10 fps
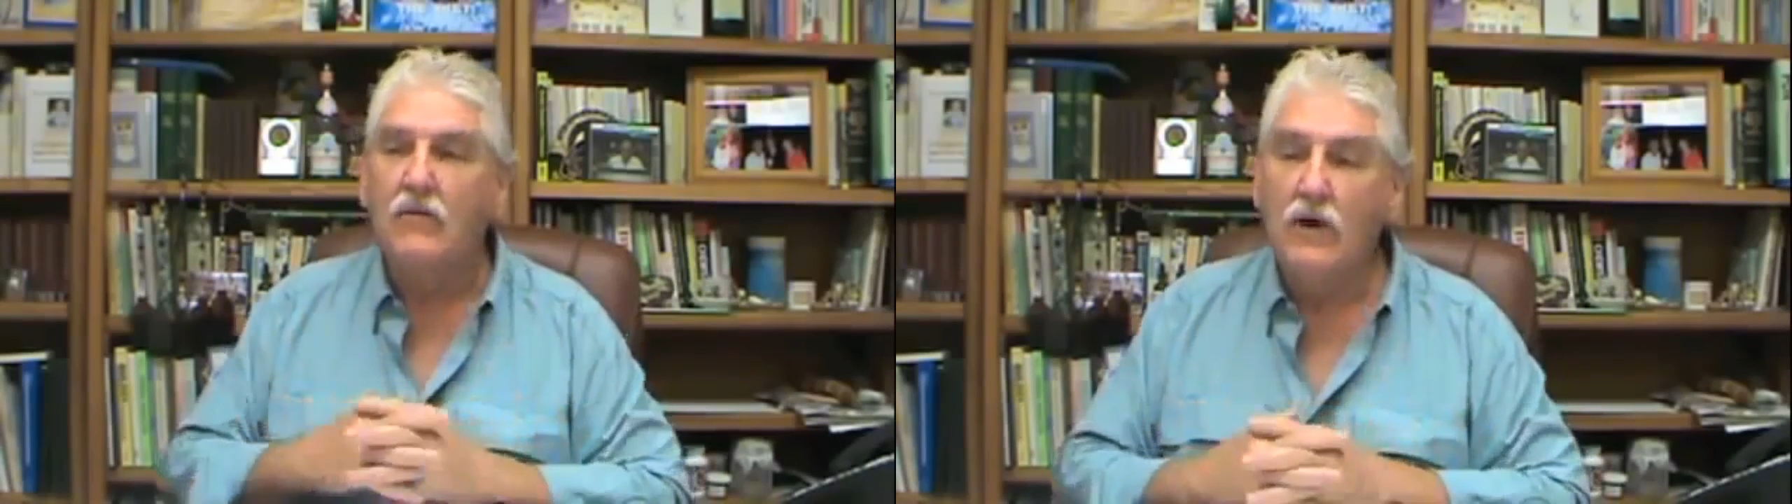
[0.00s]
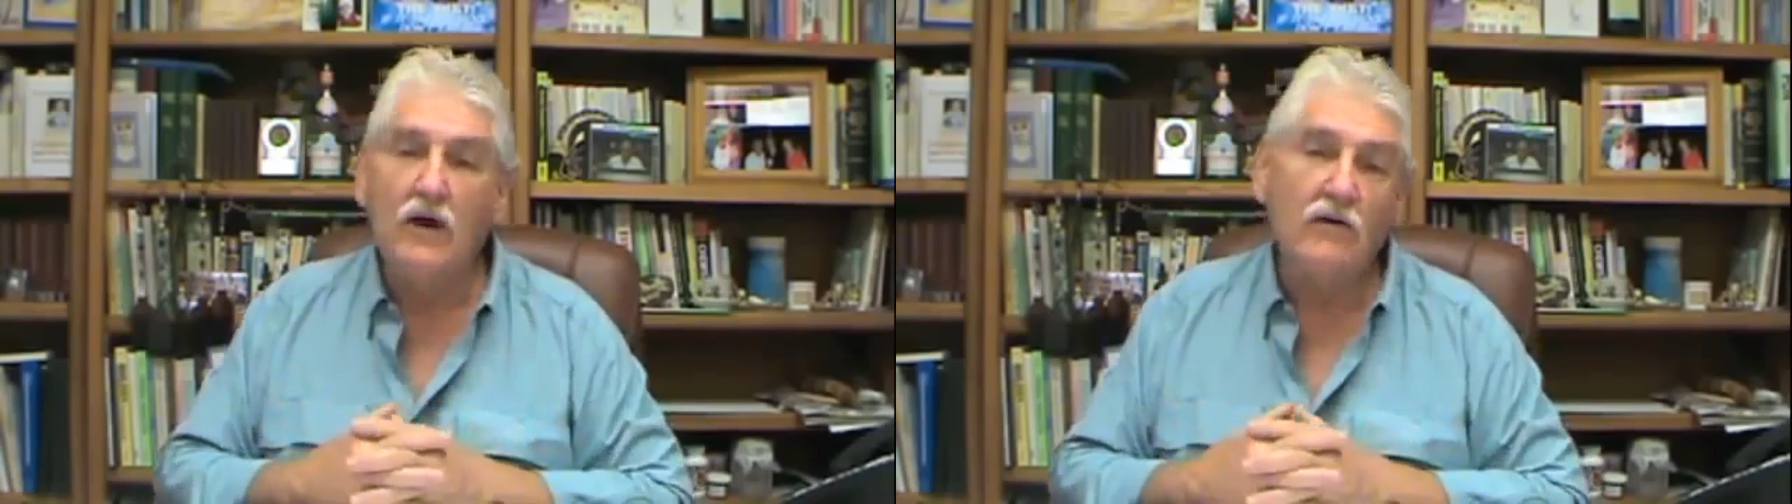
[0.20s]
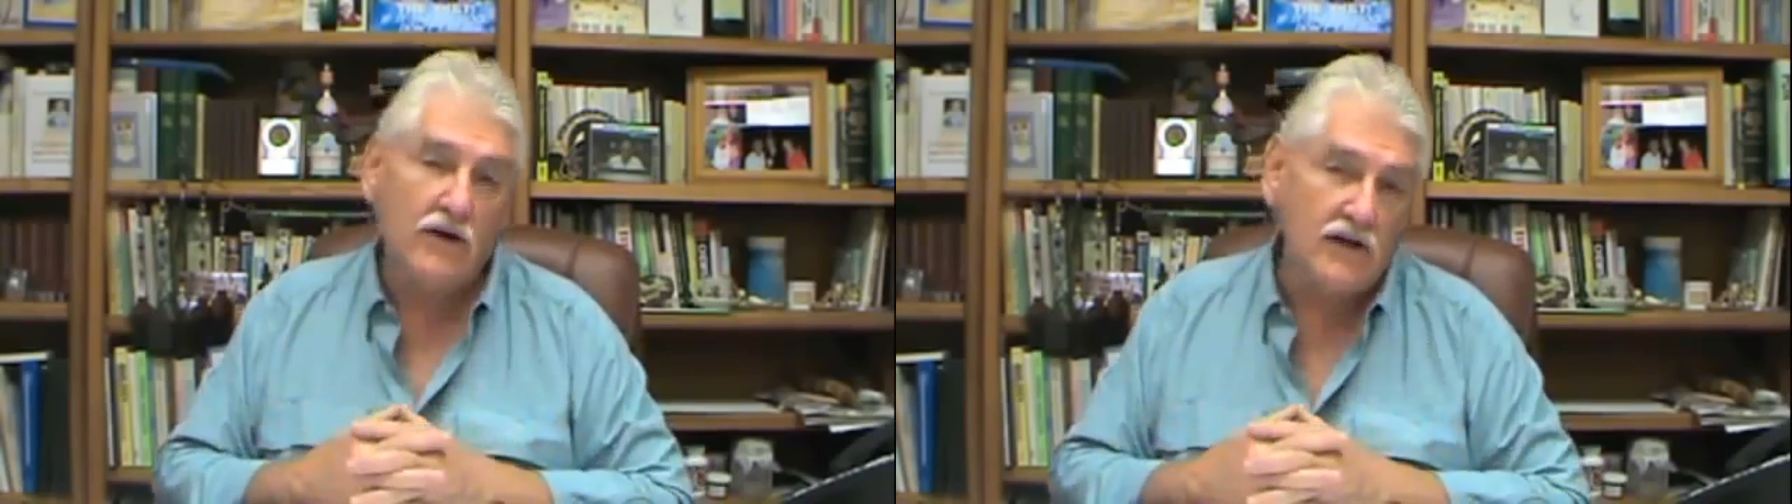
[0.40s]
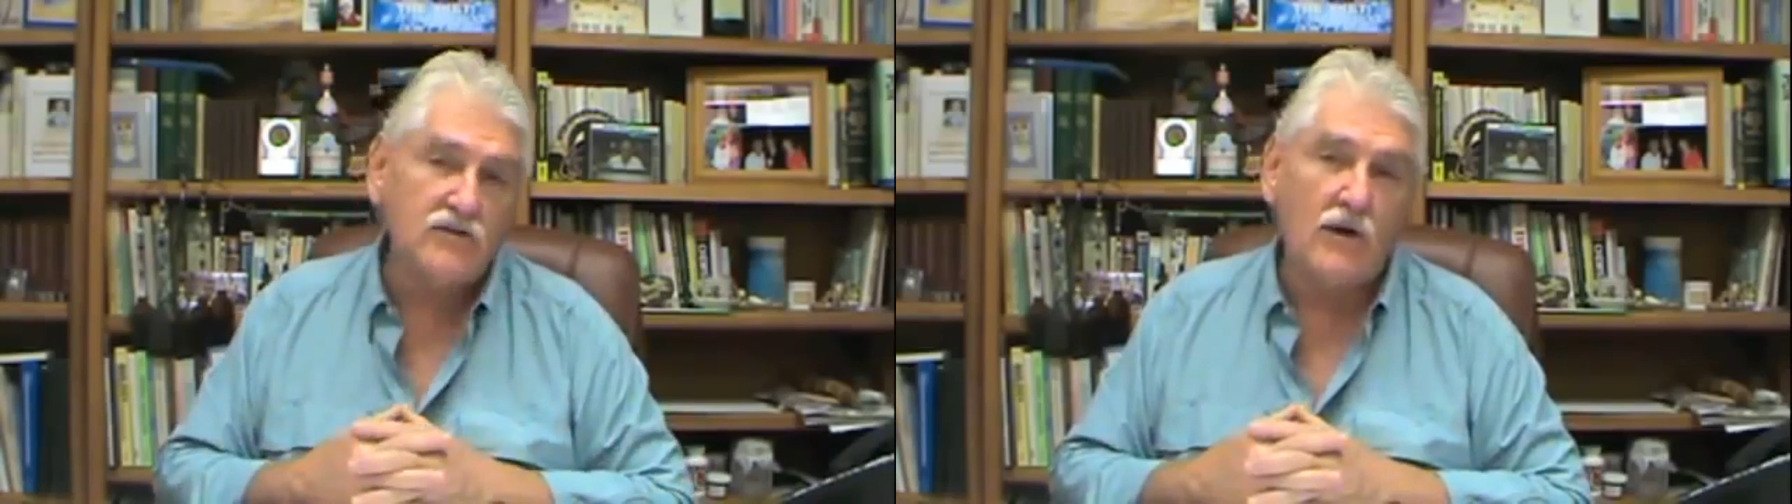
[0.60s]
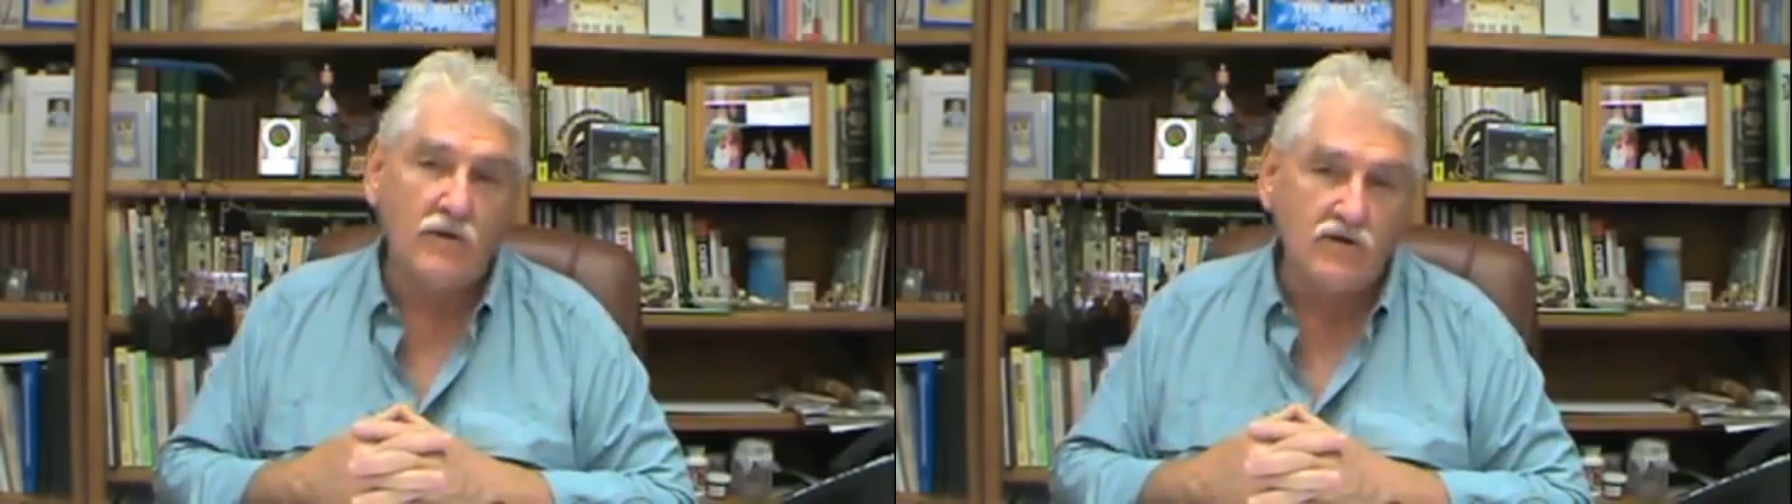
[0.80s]
Well,
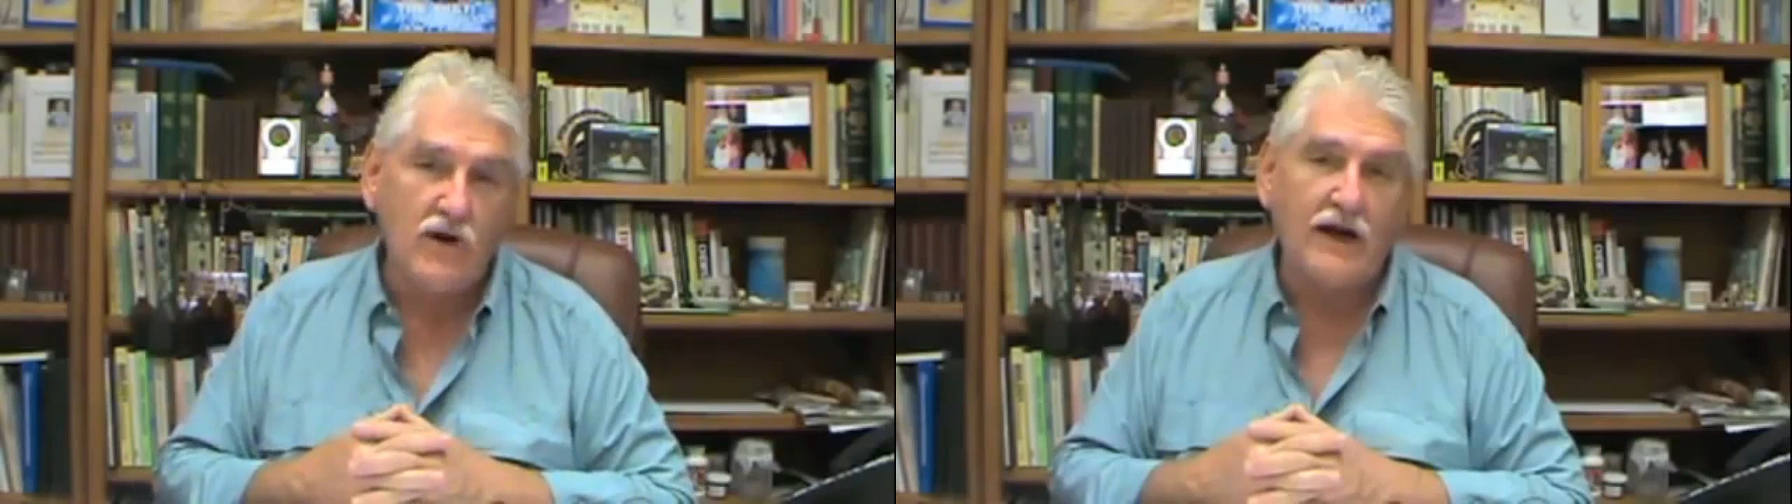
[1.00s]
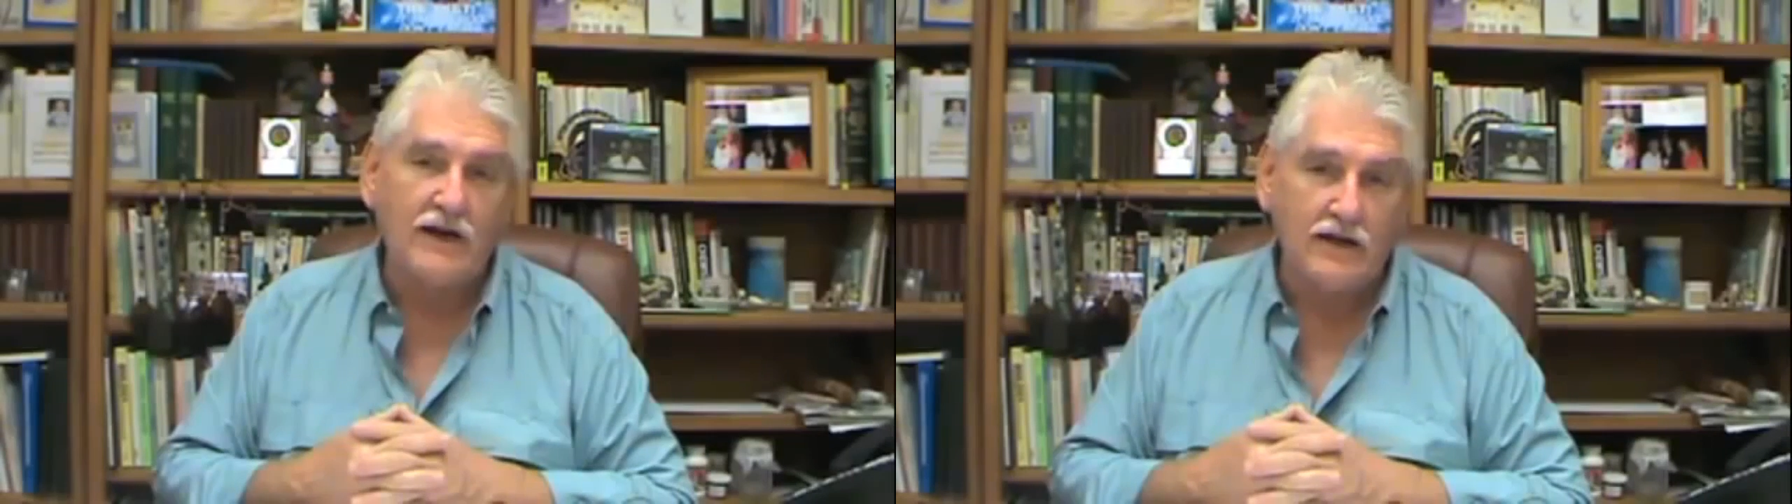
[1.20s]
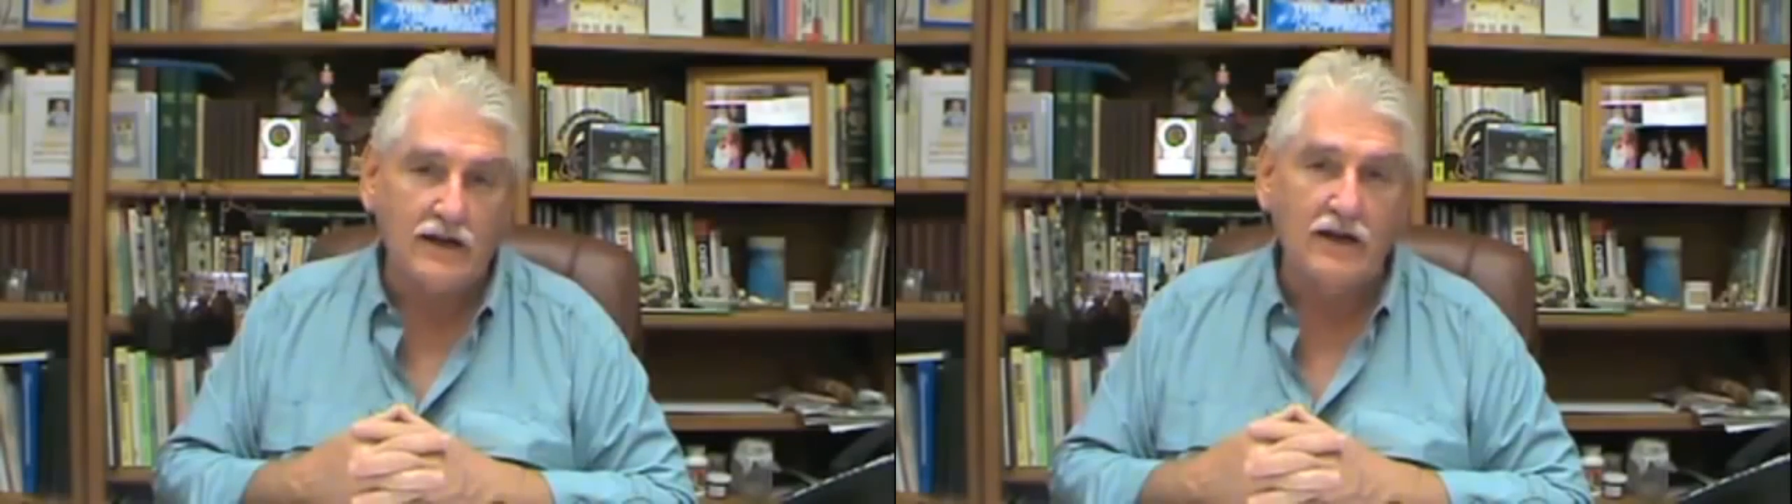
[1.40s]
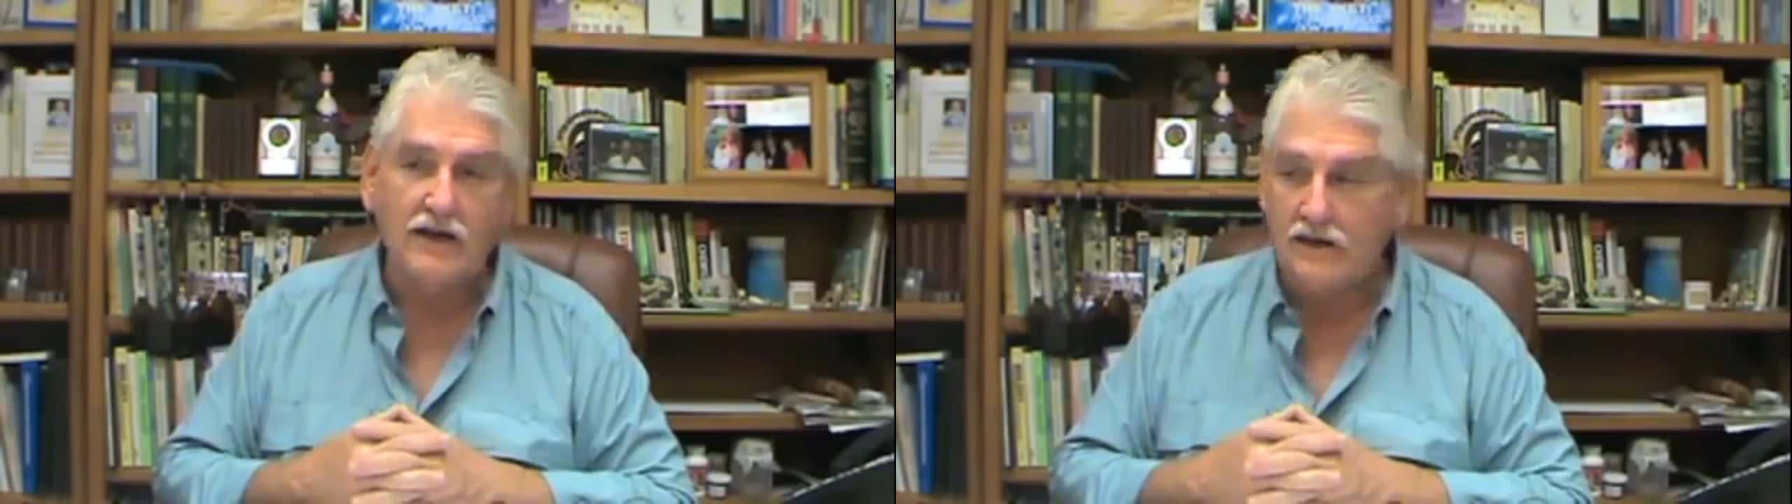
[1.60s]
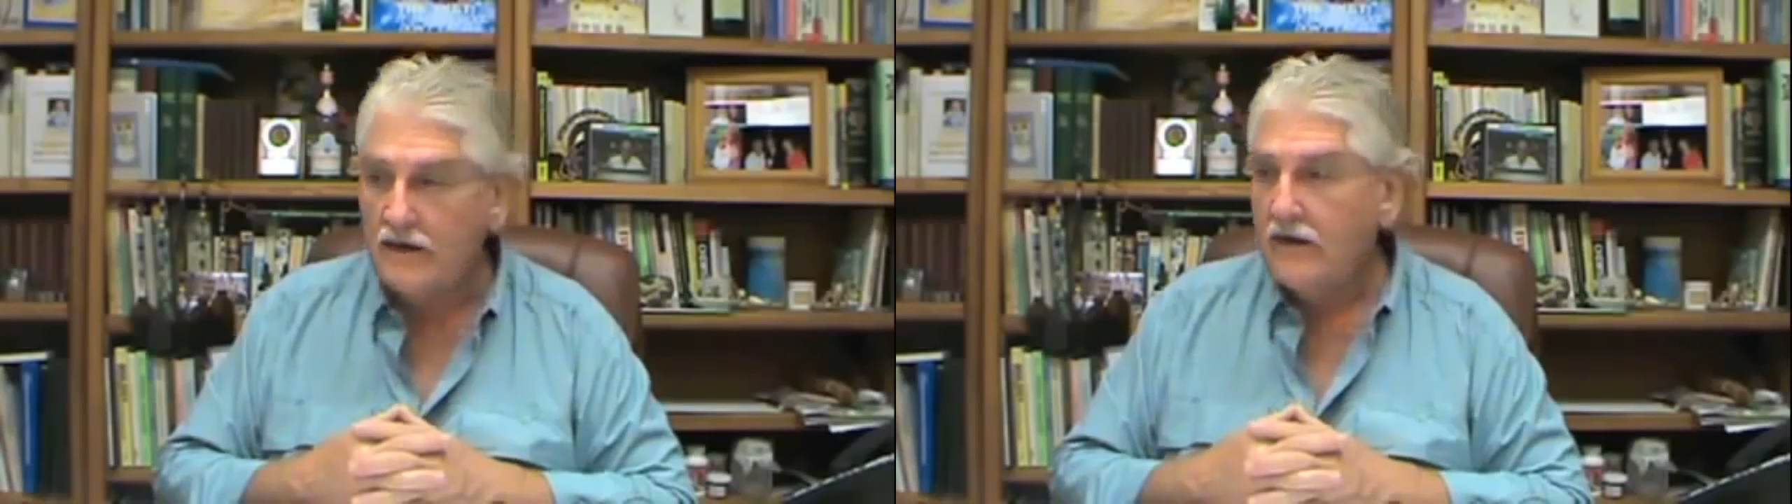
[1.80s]
guess what we're trying to
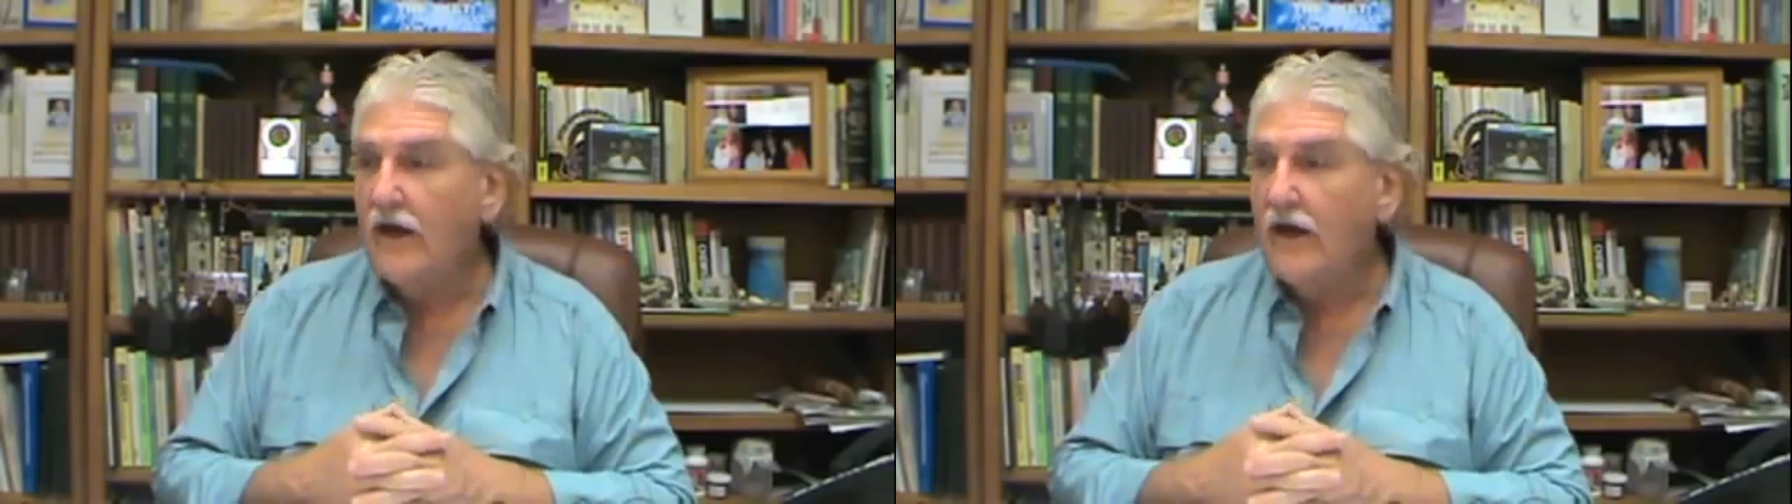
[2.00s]
clean?